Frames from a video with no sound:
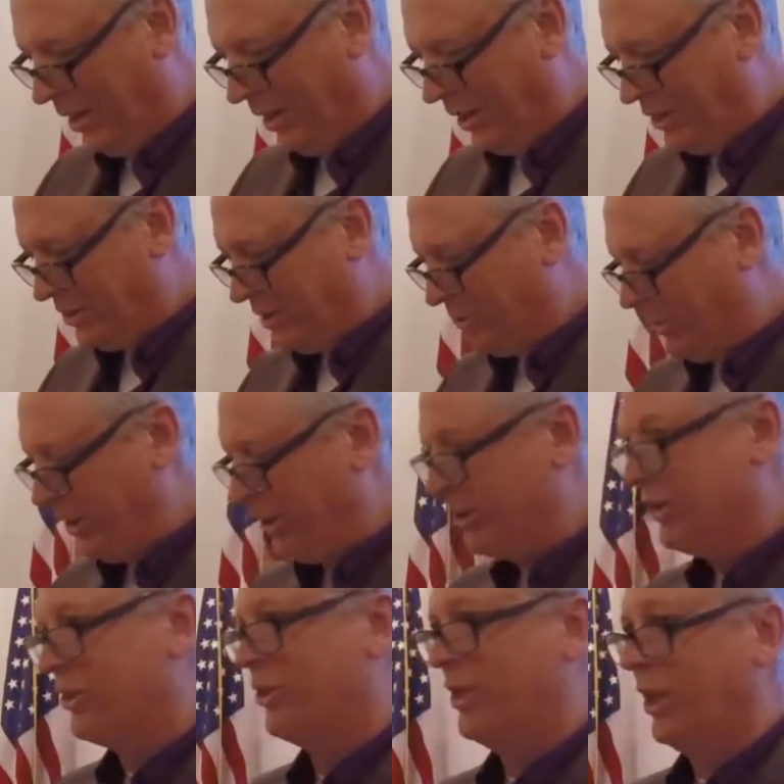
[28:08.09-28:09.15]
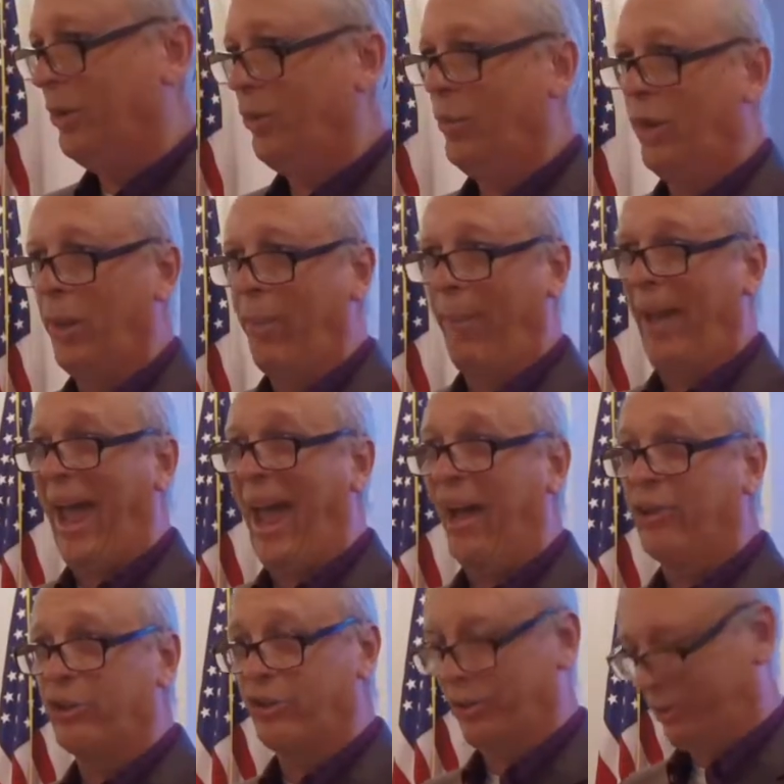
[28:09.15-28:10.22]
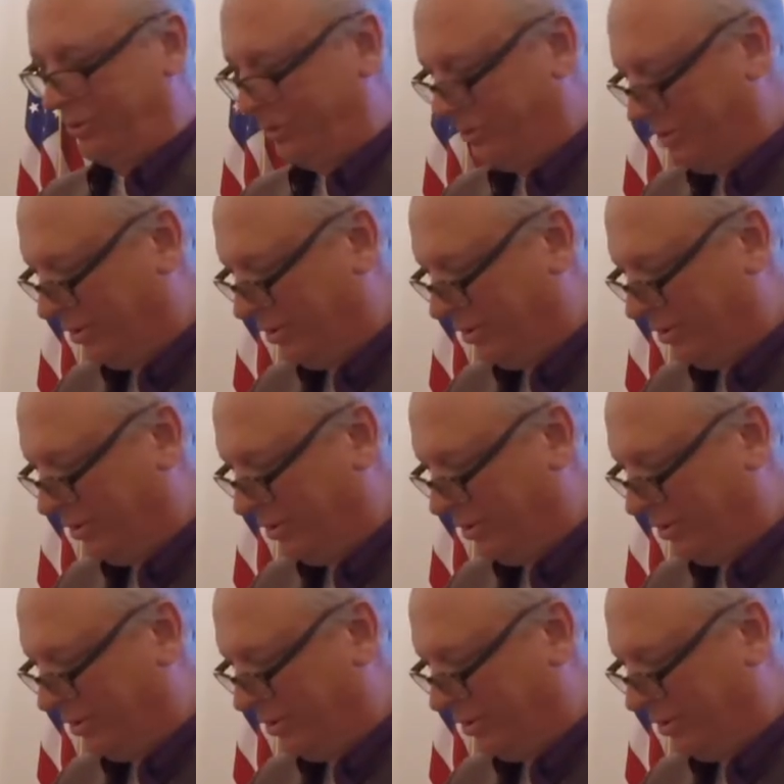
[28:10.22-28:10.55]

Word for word: is that we sing with a passion.